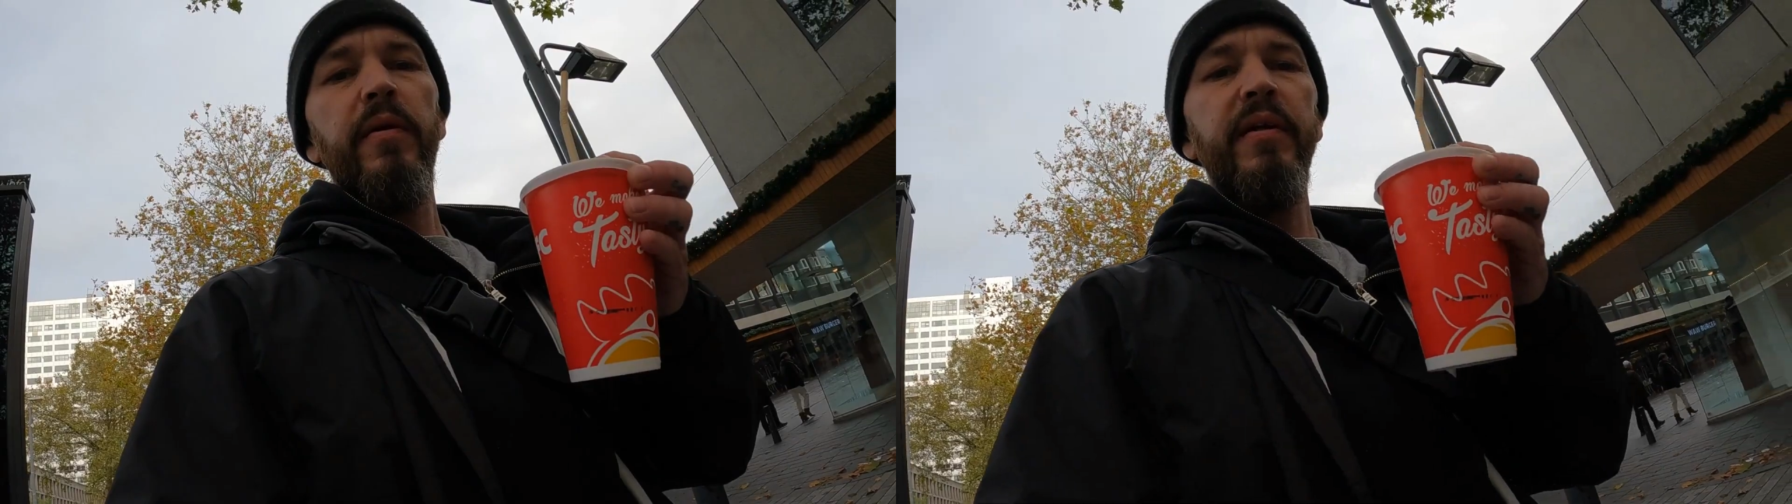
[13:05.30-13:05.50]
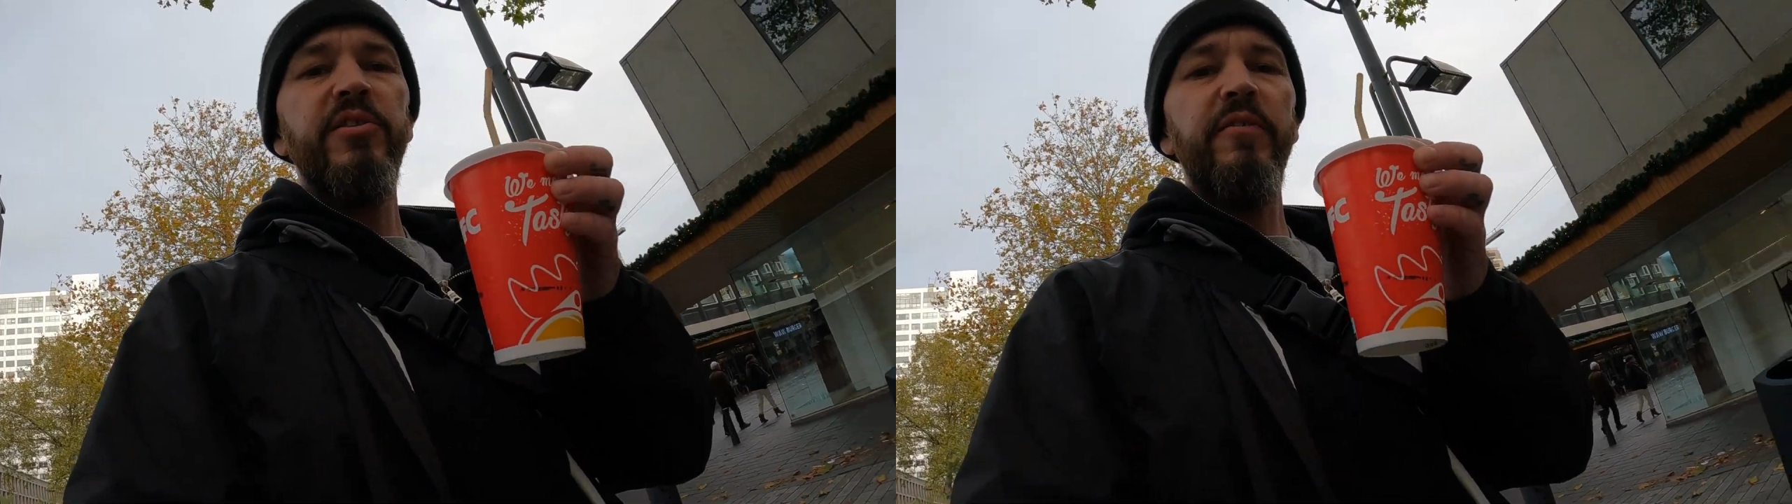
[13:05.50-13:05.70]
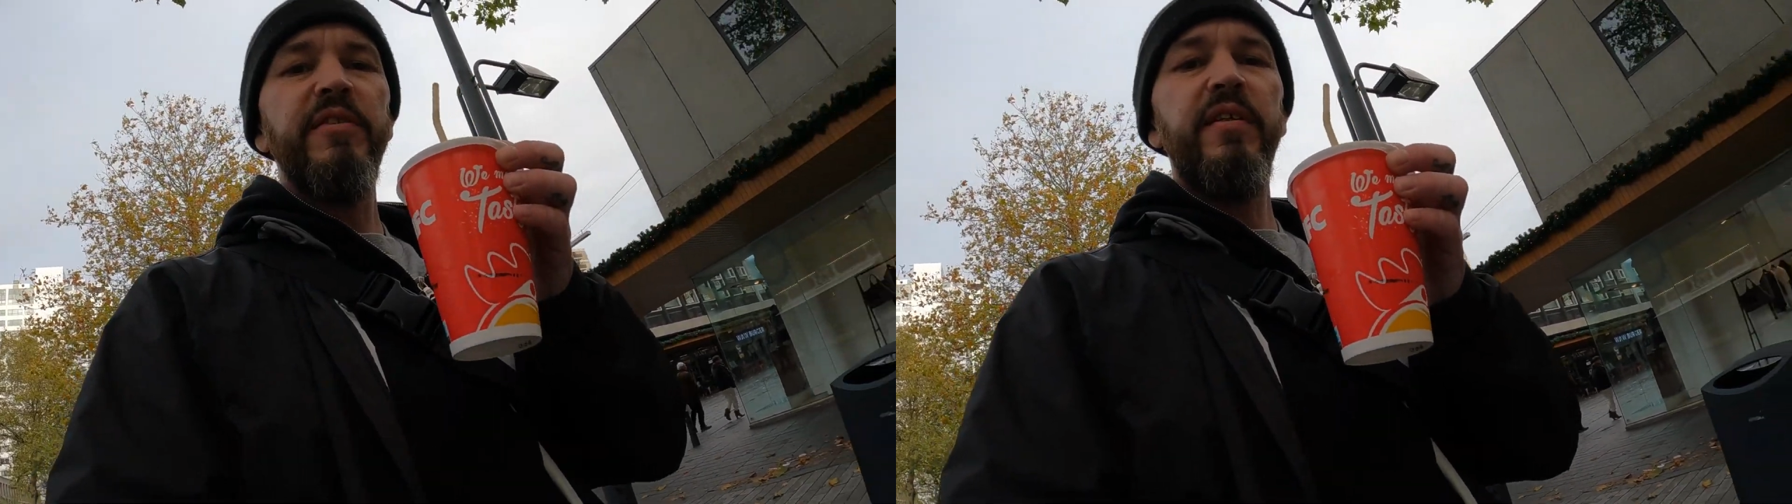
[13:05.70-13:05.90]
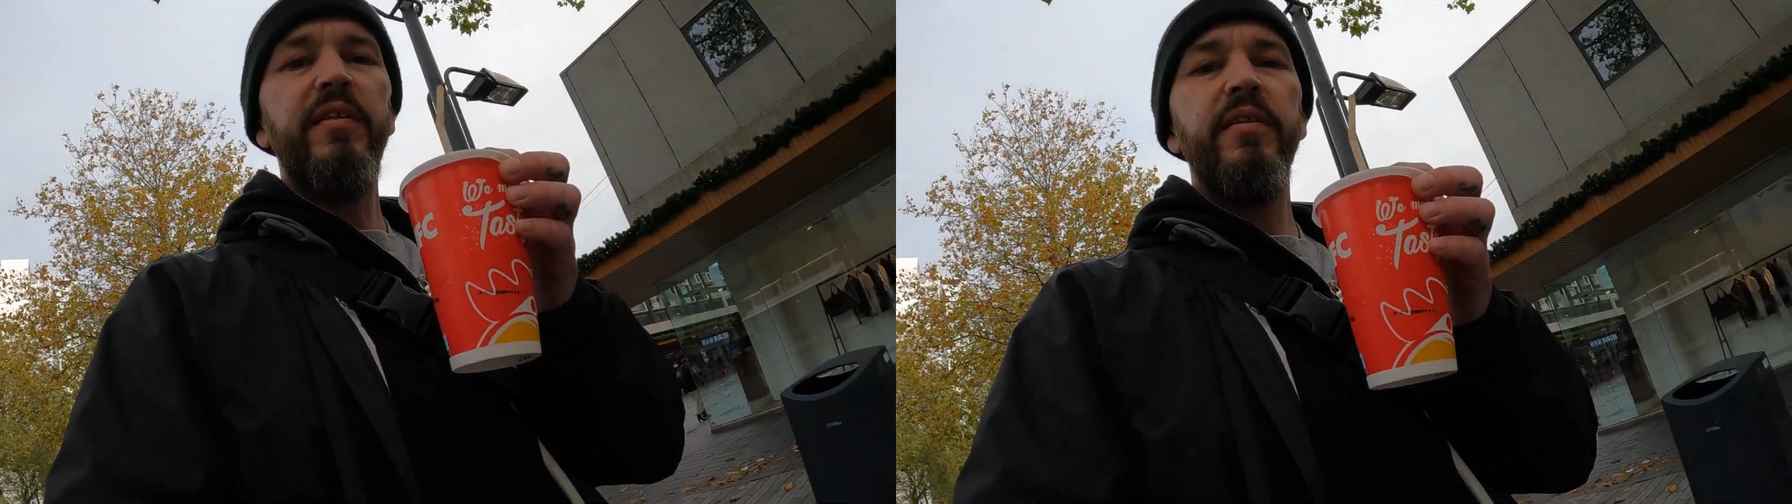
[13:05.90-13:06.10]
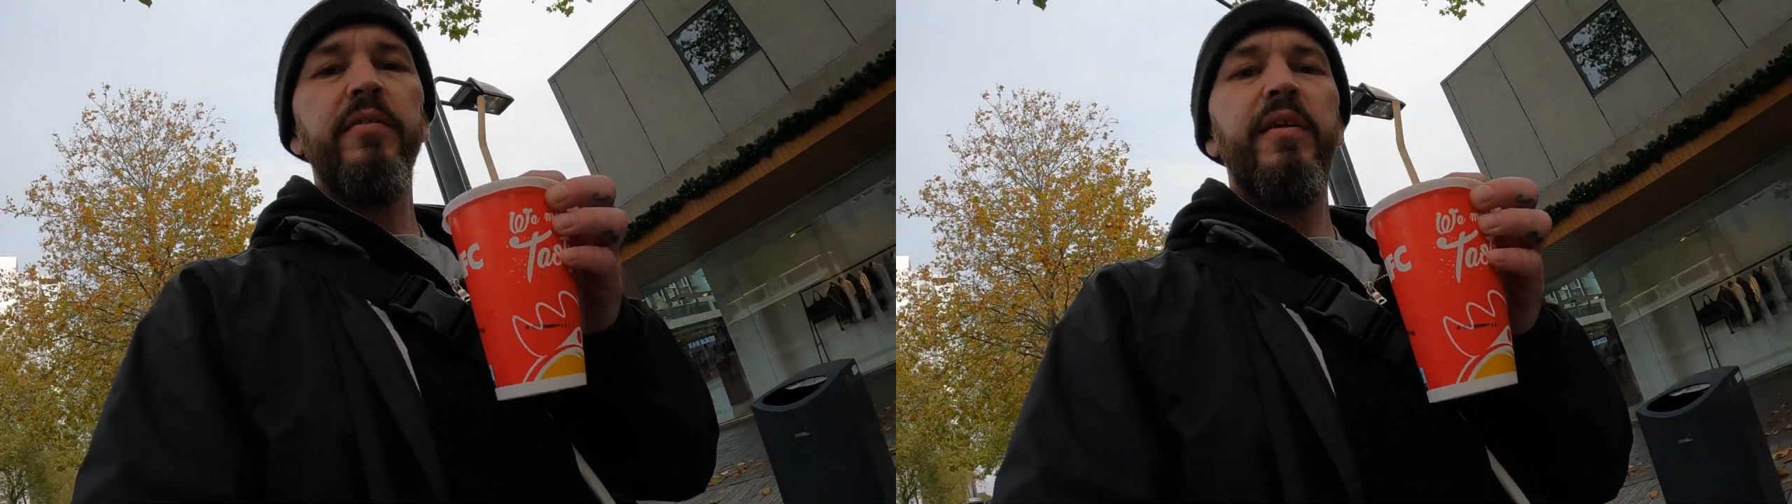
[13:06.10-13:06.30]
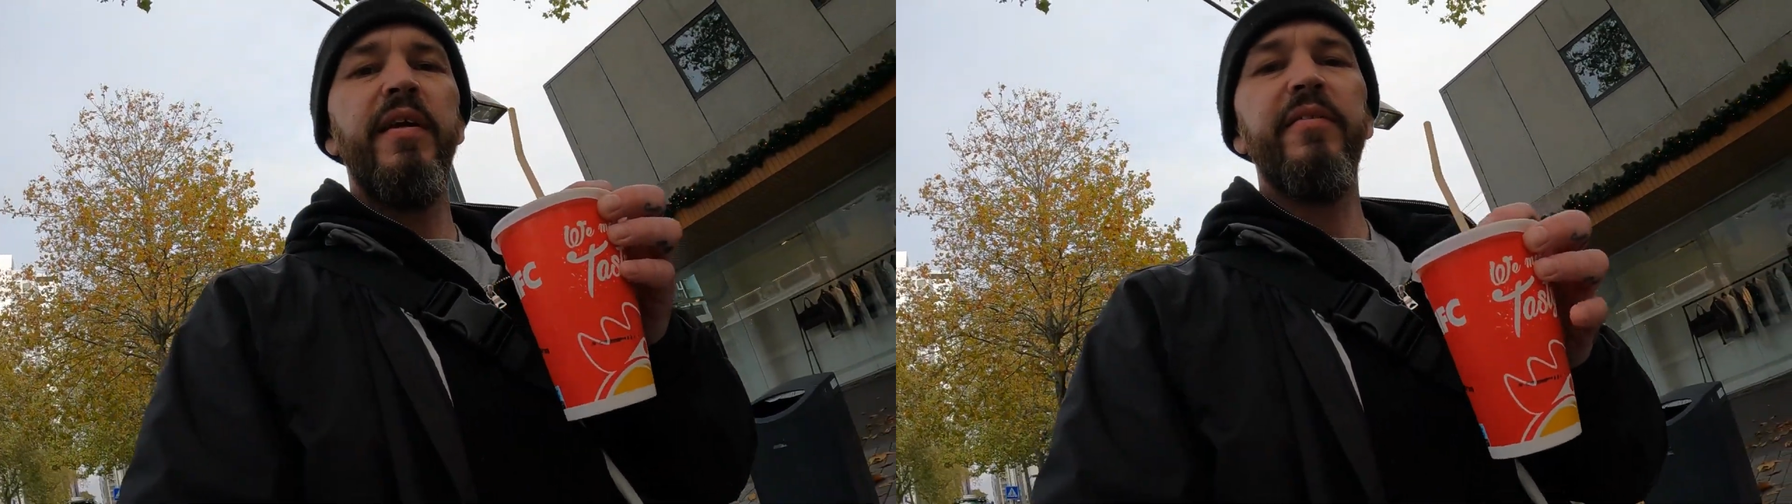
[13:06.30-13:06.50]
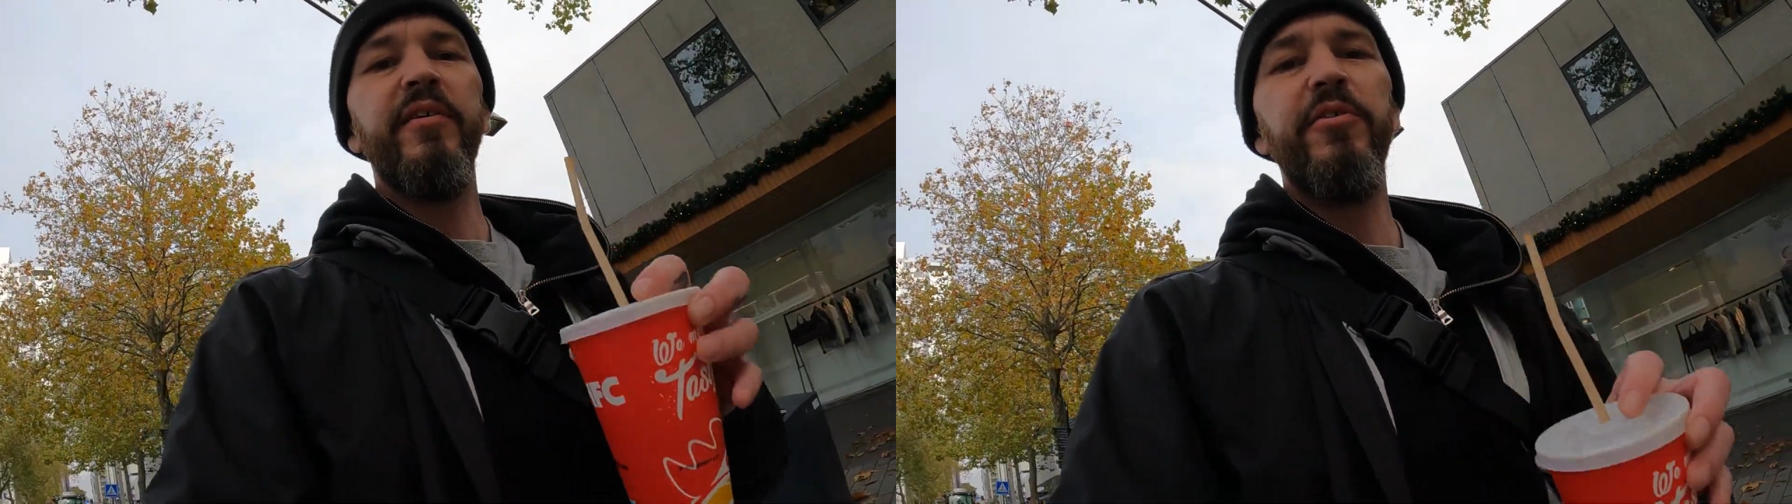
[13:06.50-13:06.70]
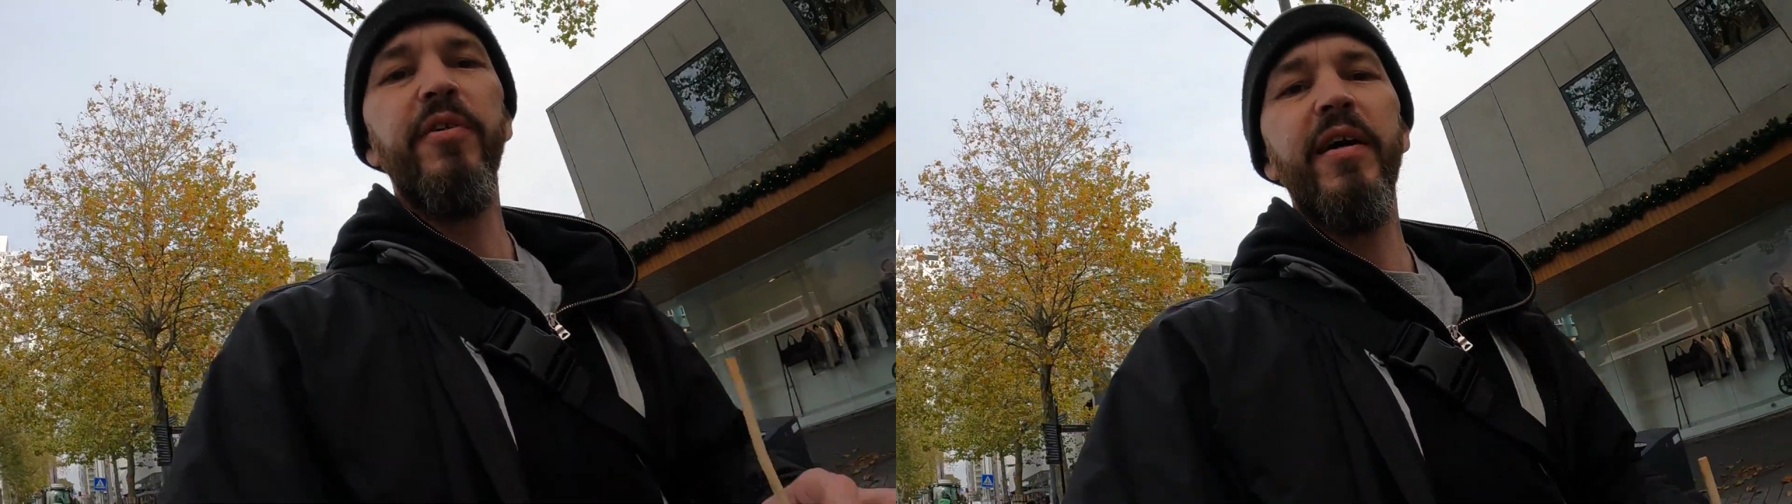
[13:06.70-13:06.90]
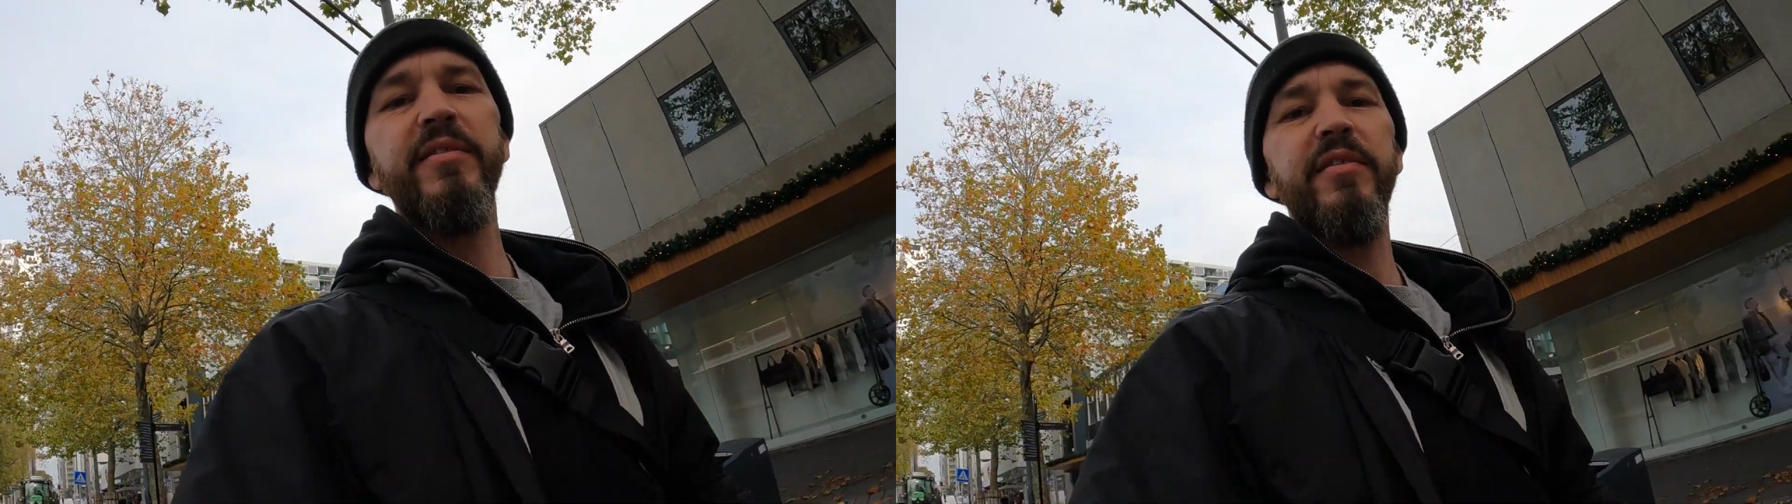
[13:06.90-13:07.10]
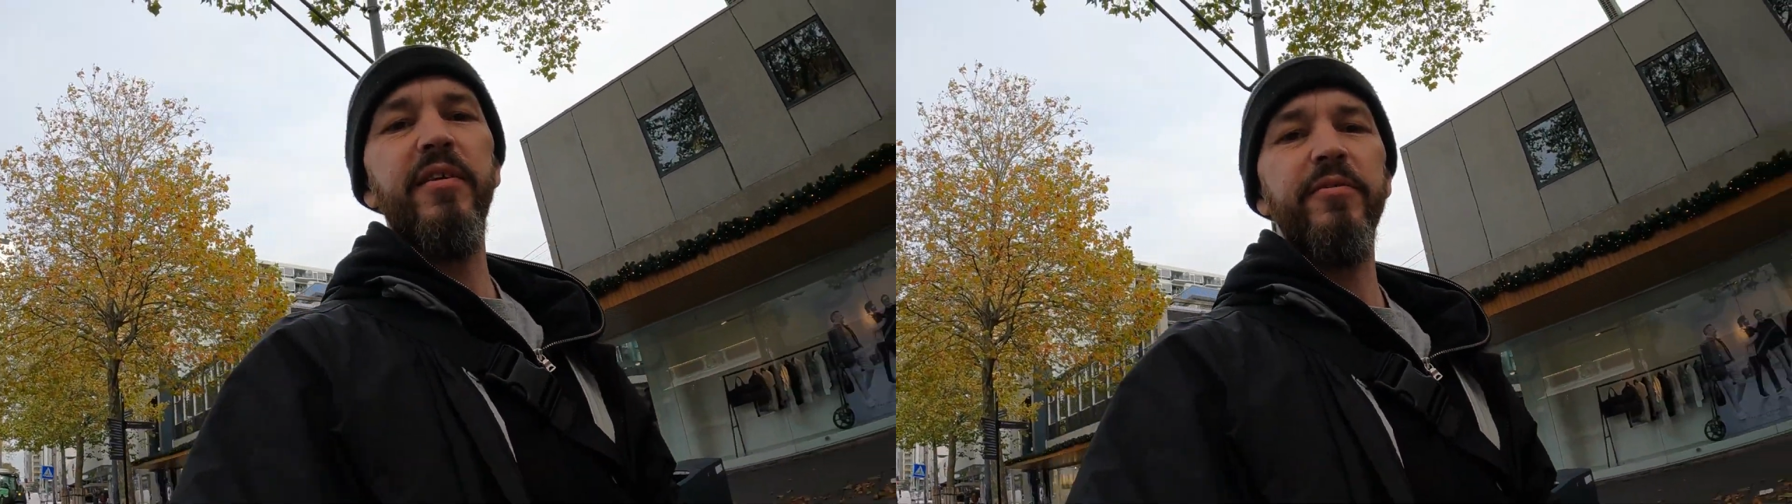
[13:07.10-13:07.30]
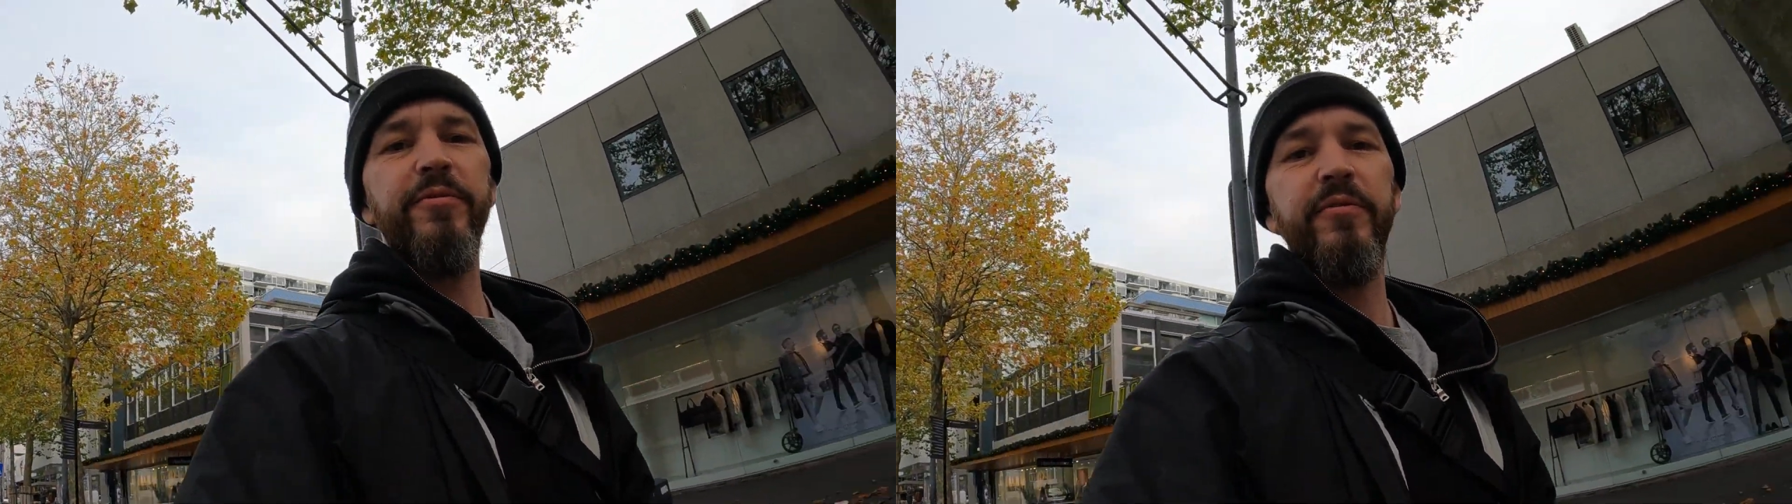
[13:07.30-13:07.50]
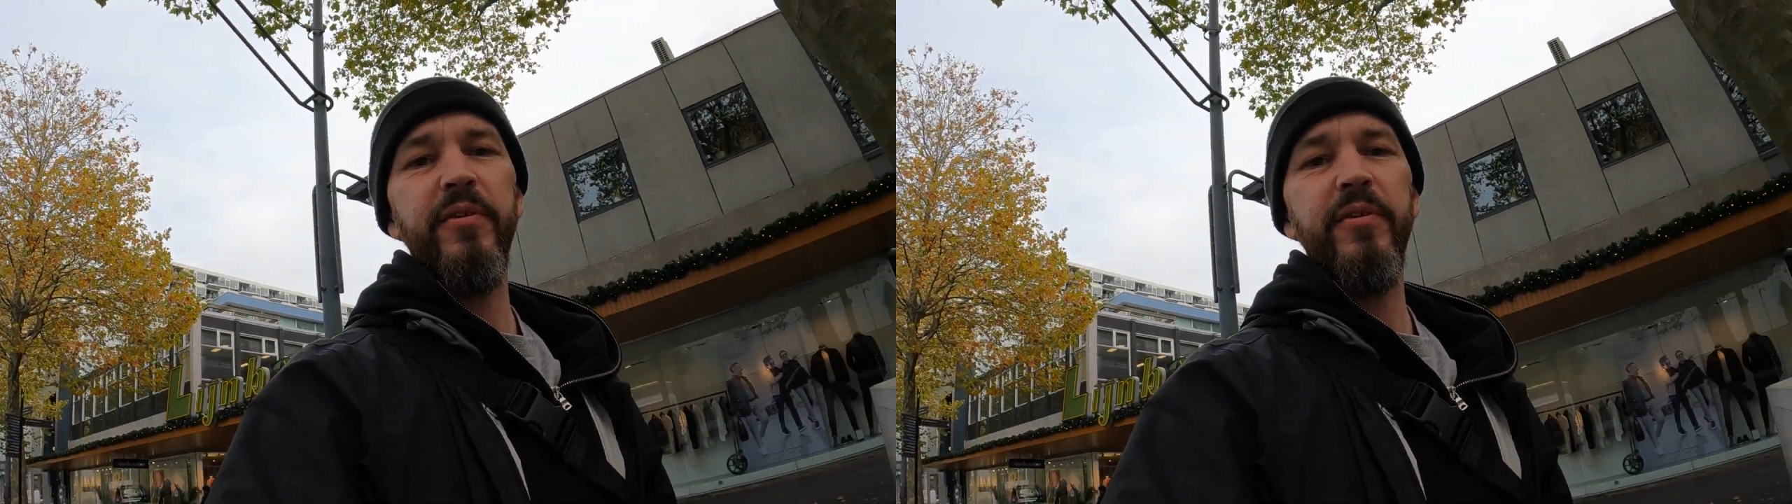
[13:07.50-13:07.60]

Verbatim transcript: H F C, can't thank you guys enough.